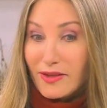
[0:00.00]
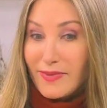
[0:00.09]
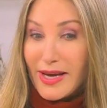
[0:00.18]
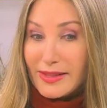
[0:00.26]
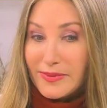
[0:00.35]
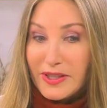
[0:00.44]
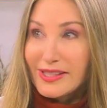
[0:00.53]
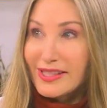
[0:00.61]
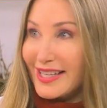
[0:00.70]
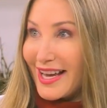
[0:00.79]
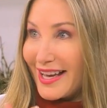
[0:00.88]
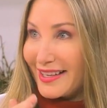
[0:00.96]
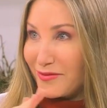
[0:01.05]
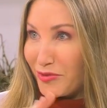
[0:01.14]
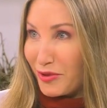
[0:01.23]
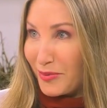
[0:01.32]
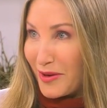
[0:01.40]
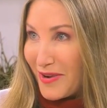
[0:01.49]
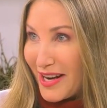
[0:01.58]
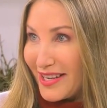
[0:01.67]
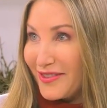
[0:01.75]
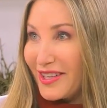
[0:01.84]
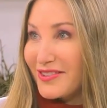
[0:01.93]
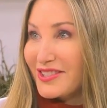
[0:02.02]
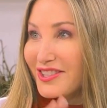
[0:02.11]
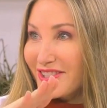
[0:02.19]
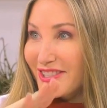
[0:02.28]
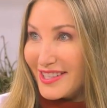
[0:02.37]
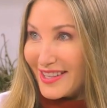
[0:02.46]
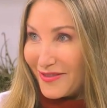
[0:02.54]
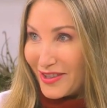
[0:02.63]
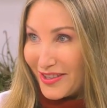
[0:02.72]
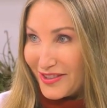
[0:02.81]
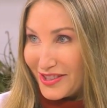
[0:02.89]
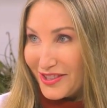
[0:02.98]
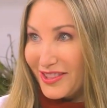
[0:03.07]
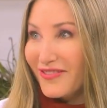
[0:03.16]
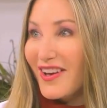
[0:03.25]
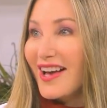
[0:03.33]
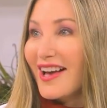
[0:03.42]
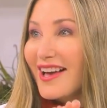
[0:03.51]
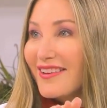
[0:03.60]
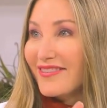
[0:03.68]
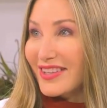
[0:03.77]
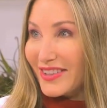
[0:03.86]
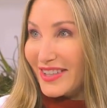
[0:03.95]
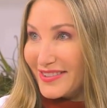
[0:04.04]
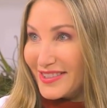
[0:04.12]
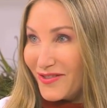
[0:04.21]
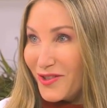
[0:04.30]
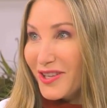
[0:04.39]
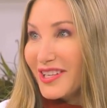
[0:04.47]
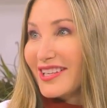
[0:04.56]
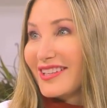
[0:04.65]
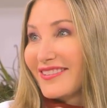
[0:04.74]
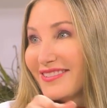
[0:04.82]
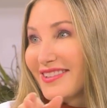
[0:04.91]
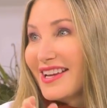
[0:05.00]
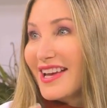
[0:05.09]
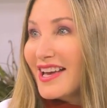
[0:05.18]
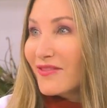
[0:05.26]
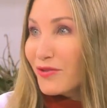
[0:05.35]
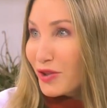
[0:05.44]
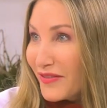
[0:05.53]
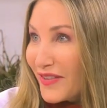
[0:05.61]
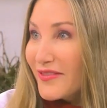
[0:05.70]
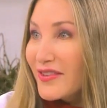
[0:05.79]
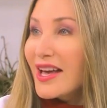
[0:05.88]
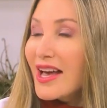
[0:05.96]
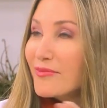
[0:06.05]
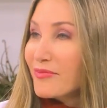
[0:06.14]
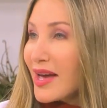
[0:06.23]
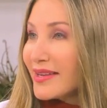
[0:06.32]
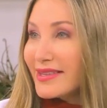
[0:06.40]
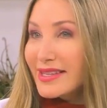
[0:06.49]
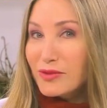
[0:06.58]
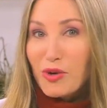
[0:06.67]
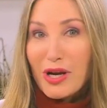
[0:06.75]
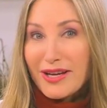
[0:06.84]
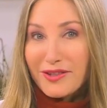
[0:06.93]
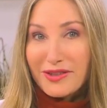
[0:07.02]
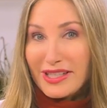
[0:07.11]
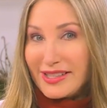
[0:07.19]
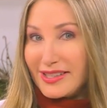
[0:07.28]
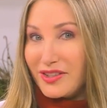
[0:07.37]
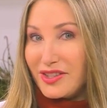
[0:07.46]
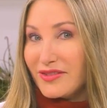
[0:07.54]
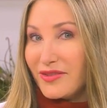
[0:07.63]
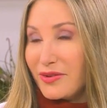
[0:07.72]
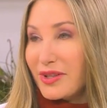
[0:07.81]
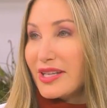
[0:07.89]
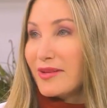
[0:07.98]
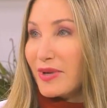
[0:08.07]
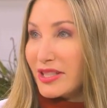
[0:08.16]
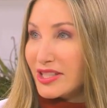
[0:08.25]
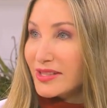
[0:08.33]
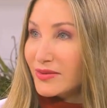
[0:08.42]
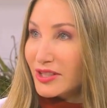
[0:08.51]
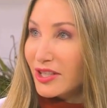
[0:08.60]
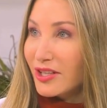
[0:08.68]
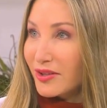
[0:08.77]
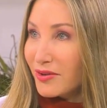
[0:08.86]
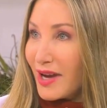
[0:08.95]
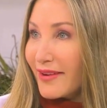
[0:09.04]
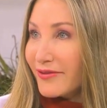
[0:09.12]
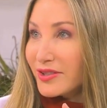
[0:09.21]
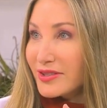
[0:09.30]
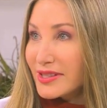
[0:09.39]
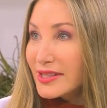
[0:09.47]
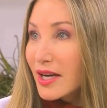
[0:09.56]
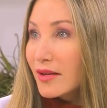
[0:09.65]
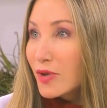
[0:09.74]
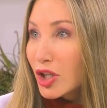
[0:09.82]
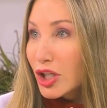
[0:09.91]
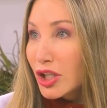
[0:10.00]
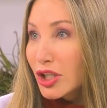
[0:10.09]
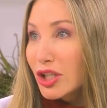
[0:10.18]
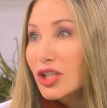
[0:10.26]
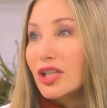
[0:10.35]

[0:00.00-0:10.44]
experience is I had it for my wedding when I was 30, then when I was 35, then when I was 40, then 45. And at this point, I don't need a series of 3, but just, you know, after summer,